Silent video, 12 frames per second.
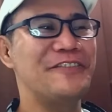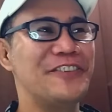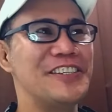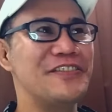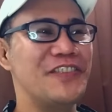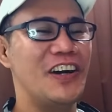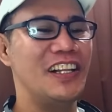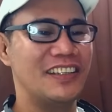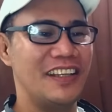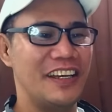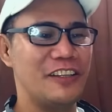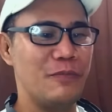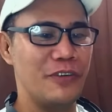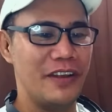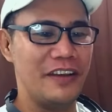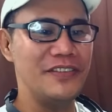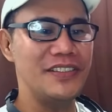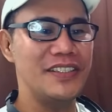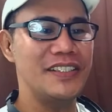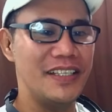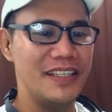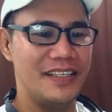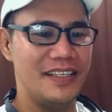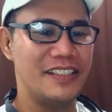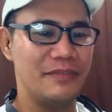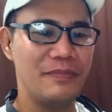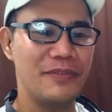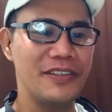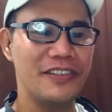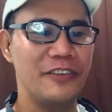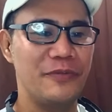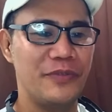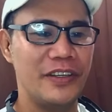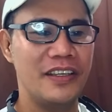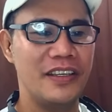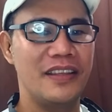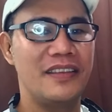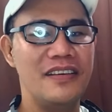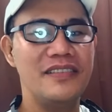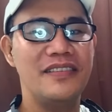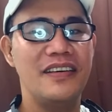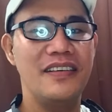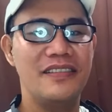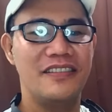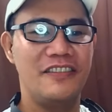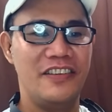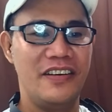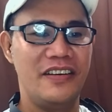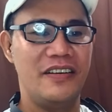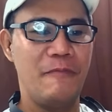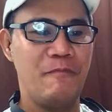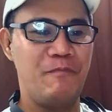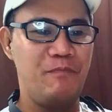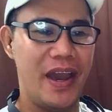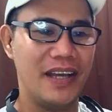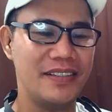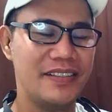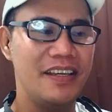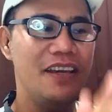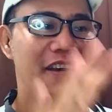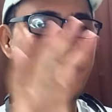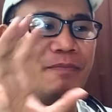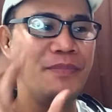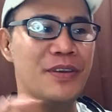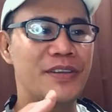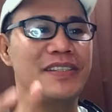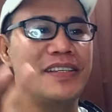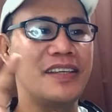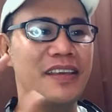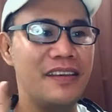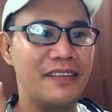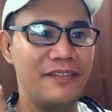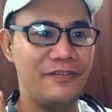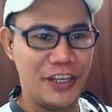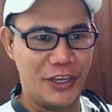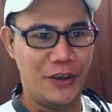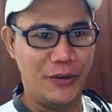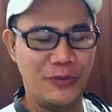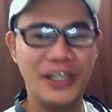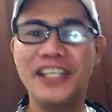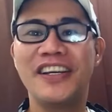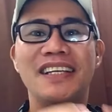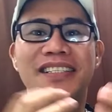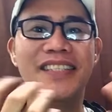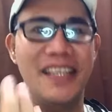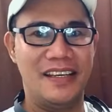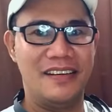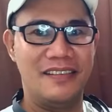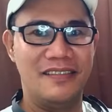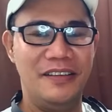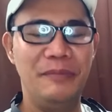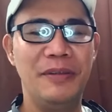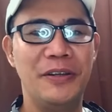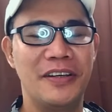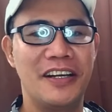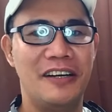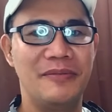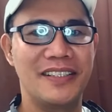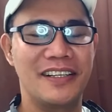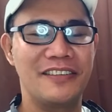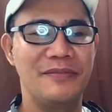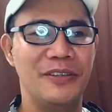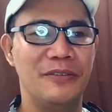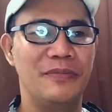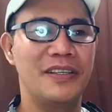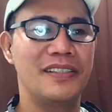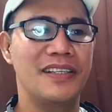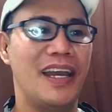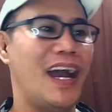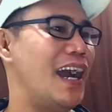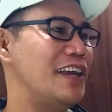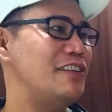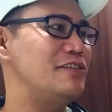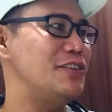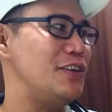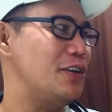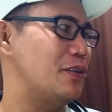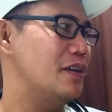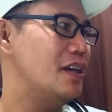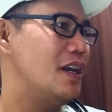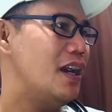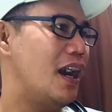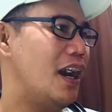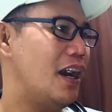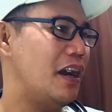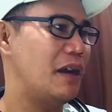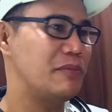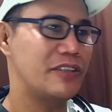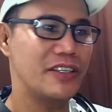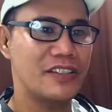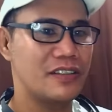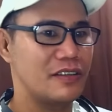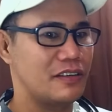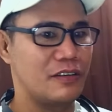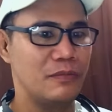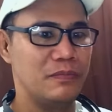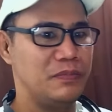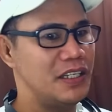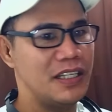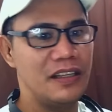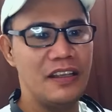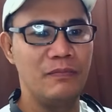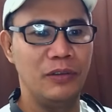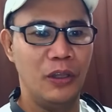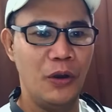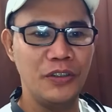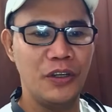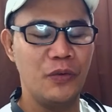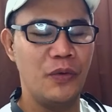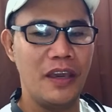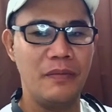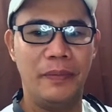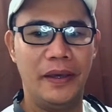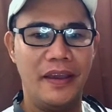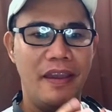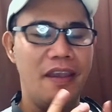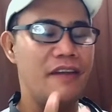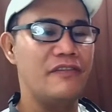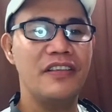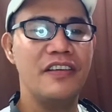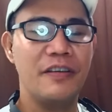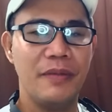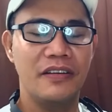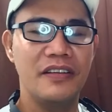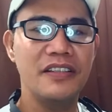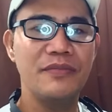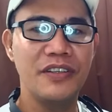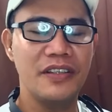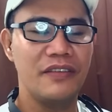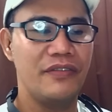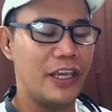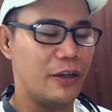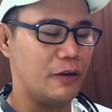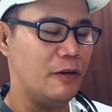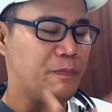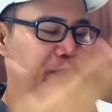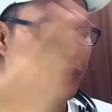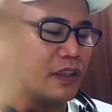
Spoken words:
now first of all, I'd like to put emphasis on this. In my personal opinion, this is their best music video. What do you guys think? Let me know in the comment section below, because I don't know. I'm just completely blown away by everything about this music video,